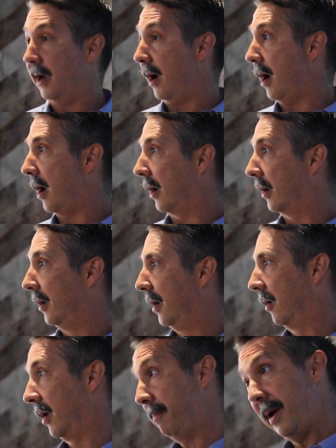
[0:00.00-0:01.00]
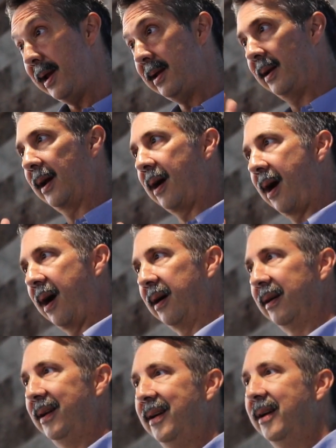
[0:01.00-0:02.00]
a car, or a bike and a
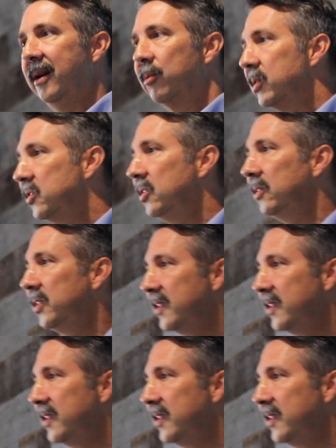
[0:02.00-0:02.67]
car. We're still,